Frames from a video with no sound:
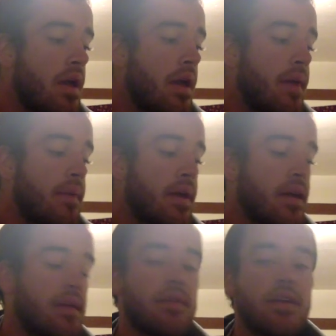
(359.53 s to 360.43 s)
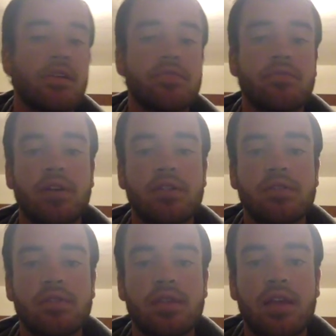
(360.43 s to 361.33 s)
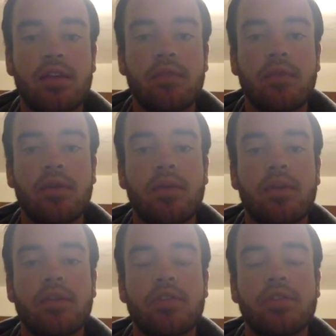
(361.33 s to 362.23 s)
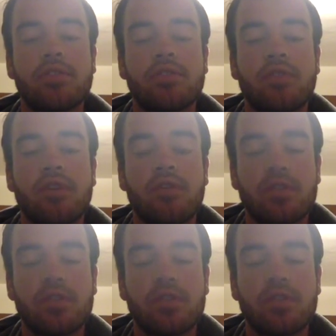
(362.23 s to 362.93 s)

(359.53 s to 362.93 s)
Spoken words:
And then they just remind you that, again, you want to make changes very, very